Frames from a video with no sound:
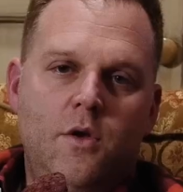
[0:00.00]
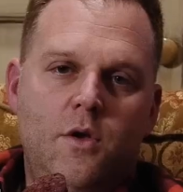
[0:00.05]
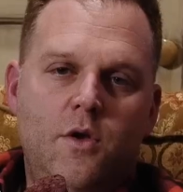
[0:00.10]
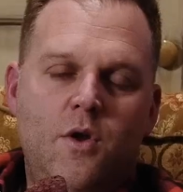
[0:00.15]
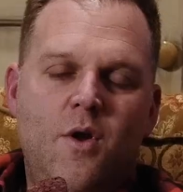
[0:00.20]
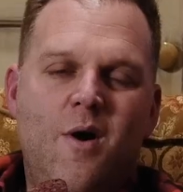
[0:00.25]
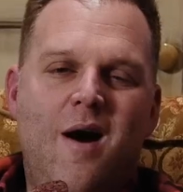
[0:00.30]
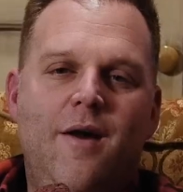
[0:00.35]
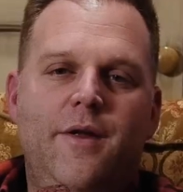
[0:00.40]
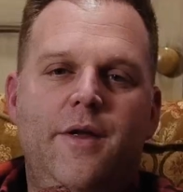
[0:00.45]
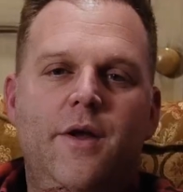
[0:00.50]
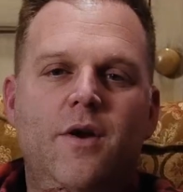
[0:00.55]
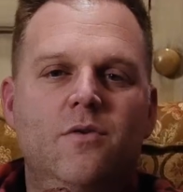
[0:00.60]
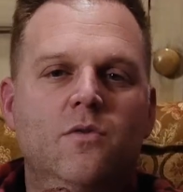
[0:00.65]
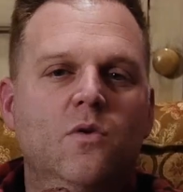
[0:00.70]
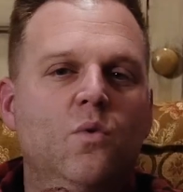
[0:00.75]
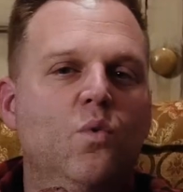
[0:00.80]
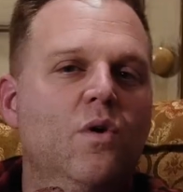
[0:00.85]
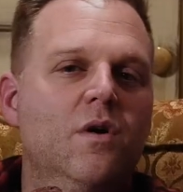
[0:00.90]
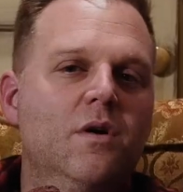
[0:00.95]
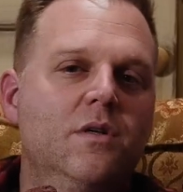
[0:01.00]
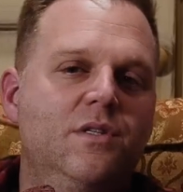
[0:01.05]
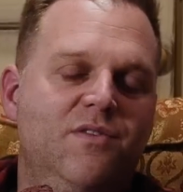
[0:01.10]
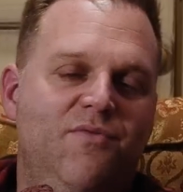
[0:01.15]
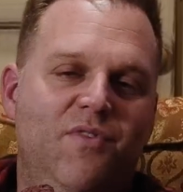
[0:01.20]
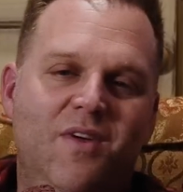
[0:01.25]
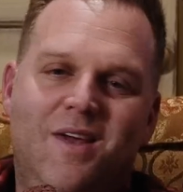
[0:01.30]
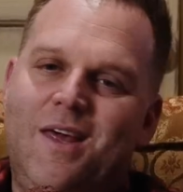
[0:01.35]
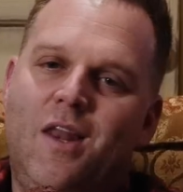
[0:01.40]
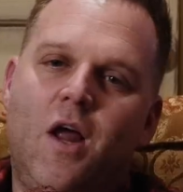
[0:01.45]
You know, out here in the woods, if
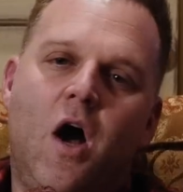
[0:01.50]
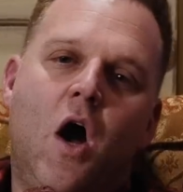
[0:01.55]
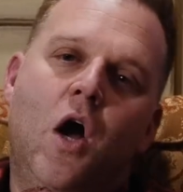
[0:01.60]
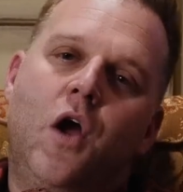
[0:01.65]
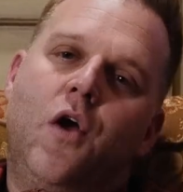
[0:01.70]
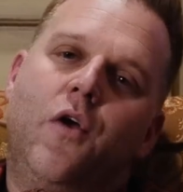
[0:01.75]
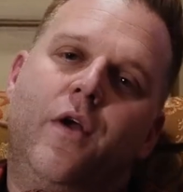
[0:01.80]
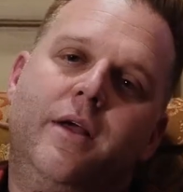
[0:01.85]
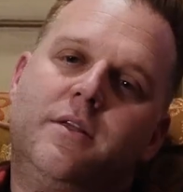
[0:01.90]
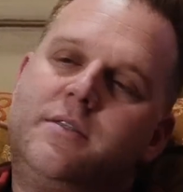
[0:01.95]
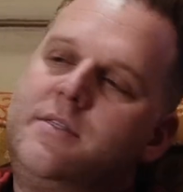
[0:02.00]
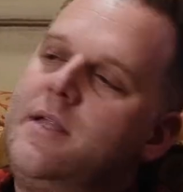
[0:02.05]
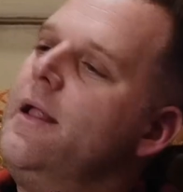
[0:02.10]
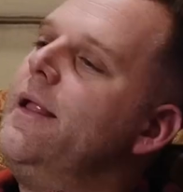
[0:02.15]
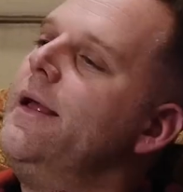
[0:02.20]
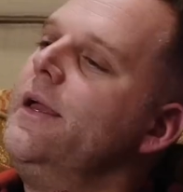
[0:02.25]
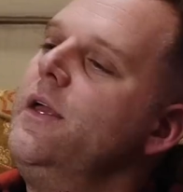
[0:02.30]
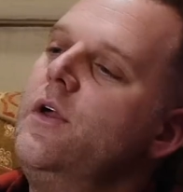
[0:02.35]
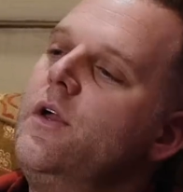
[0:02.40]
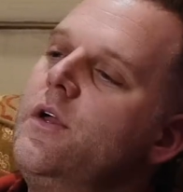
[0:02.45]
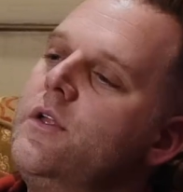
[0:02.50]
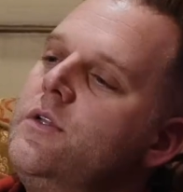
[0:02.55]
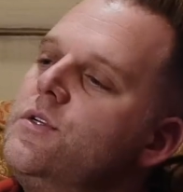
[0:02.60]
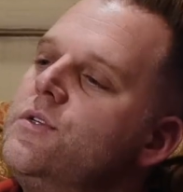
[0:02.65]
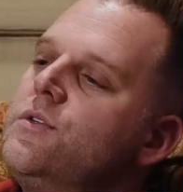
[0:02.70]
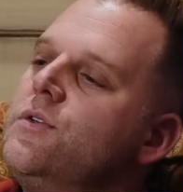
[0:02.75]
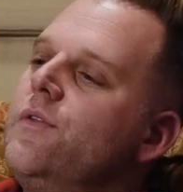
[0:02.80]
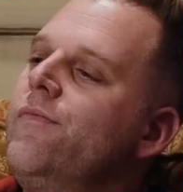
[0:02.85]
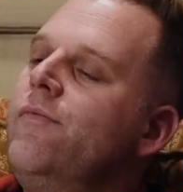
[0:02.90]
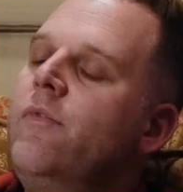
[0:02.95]
you get hungry, it's not like you can
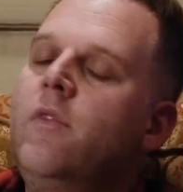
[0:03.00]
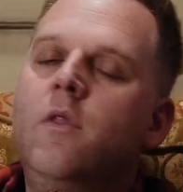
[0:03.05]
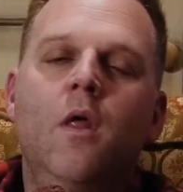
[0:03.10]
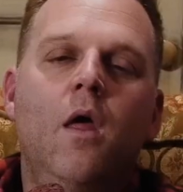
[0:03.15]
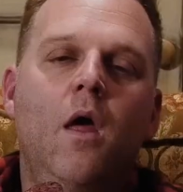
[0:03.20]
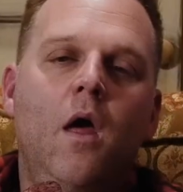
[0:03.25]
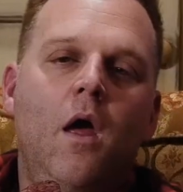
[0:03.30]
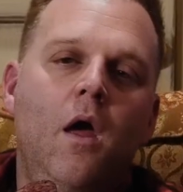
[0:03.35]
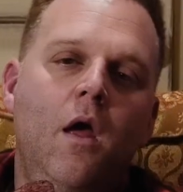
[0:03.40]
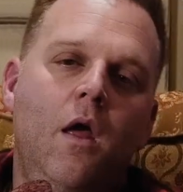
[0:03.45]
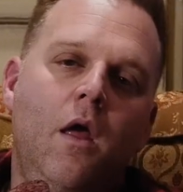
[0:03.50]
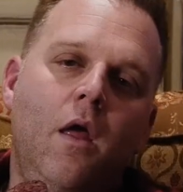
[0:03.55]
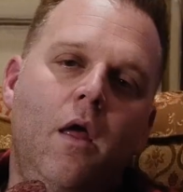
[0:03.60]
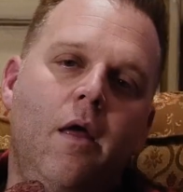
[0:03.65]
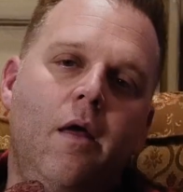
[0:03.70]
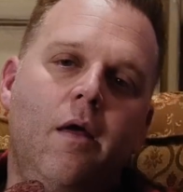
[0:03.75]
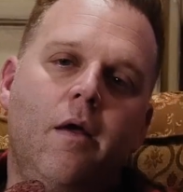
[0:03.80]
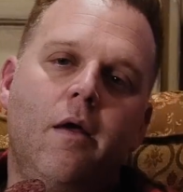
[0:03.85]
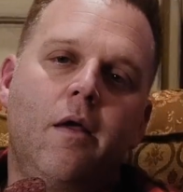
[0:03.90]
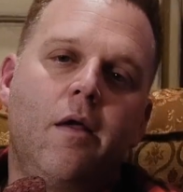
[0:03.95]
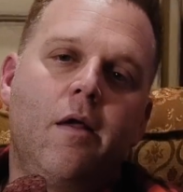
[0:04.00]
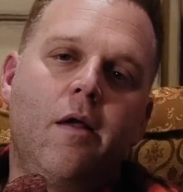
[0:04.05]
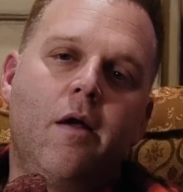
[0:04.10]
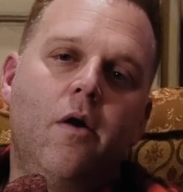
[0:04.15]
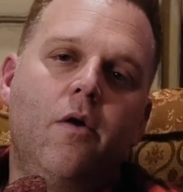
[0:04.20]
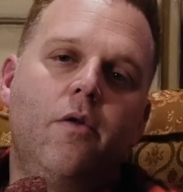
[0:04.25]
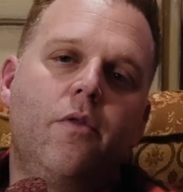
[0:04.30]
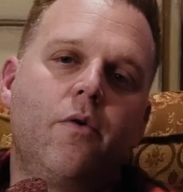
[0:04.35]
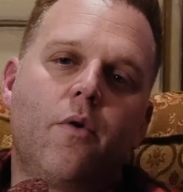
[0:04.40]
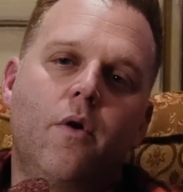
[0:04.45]
just go
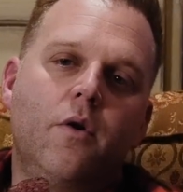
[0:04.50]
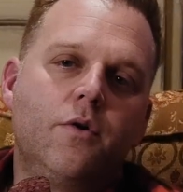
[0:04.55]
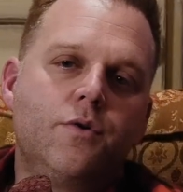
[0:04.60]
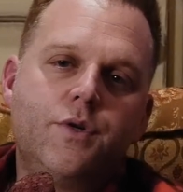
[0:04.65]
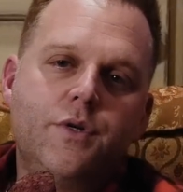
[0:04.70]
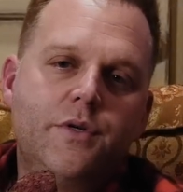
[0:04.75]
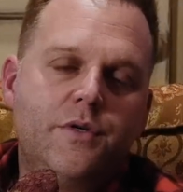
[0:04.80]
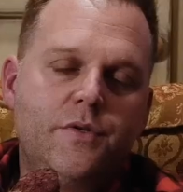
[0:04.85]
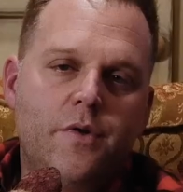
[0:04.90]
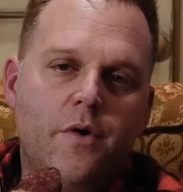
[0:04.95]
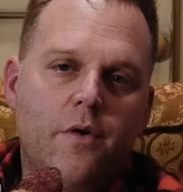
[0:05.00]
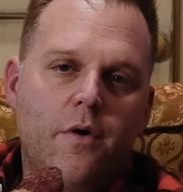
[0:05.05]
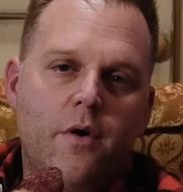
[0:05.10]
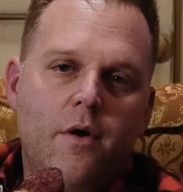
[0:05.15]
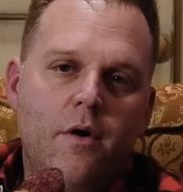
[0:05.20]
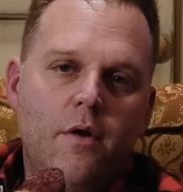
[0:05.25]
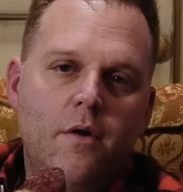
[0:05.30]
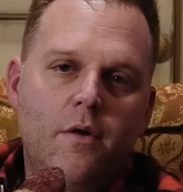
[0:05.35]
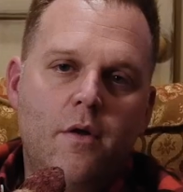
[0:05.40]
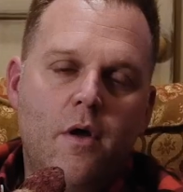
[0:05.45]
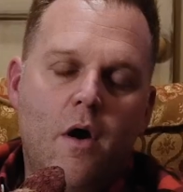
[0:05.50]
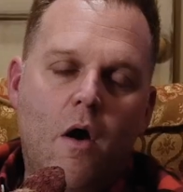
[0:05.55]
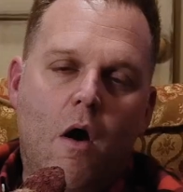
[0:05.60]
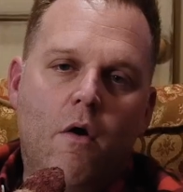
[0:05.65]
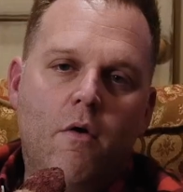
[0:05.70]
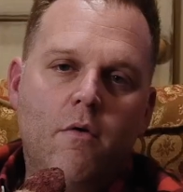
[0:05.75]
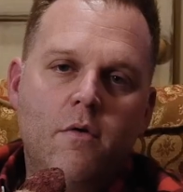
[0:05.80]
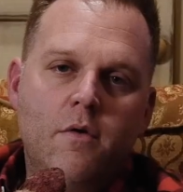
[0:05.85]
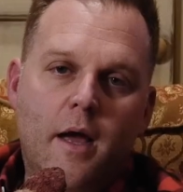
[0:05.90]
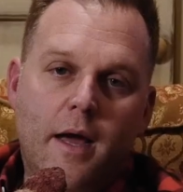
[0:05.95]
to the grocery store. No,
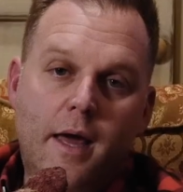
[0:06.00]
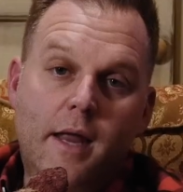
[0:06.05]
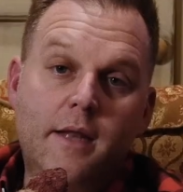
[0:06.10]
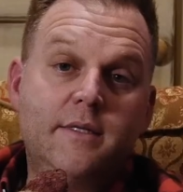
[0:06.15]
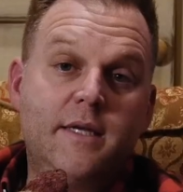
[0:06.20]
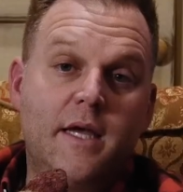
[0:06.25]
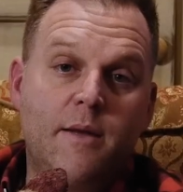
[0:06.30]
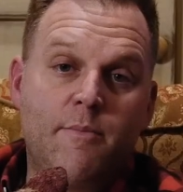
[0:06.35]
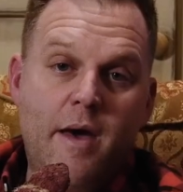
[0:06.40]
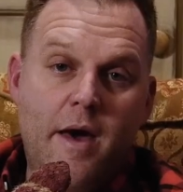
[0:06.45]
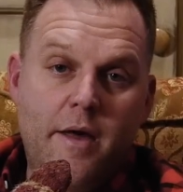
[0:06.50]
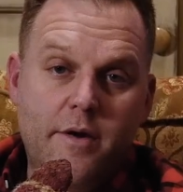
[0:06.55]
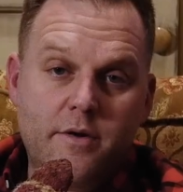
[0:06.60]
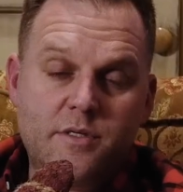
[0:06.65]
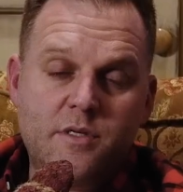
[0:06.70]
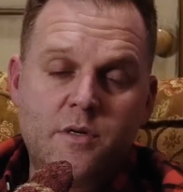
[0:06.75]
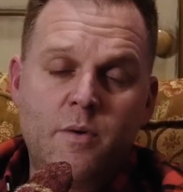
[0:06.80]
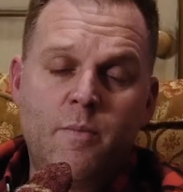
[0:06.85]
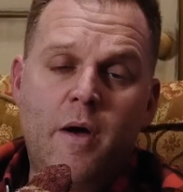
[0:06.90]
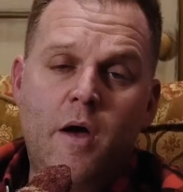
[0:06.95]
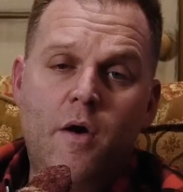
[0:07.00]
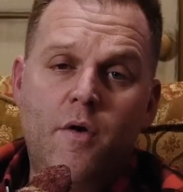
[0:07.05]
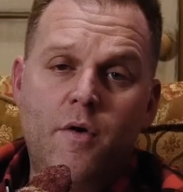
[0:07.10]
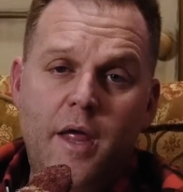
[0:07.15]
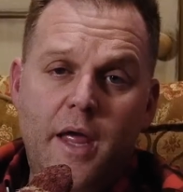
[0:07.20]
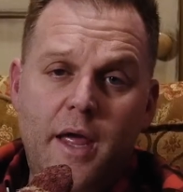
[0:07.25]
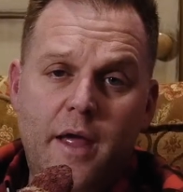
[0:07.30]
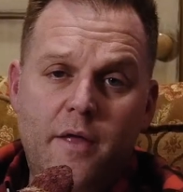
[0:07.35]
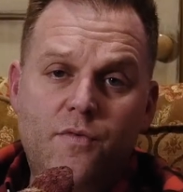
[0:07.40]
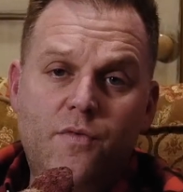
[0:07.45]
I gotta take matters into my own
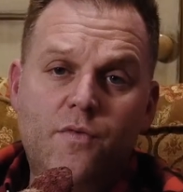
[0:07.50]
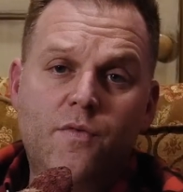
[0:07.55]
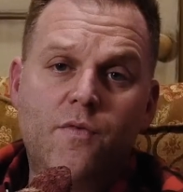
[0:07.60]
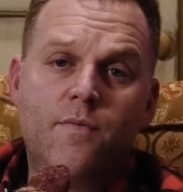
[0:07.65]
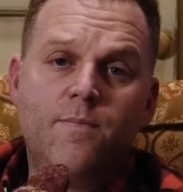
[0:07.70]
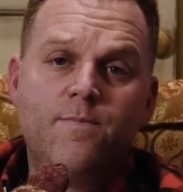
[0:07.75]
hands.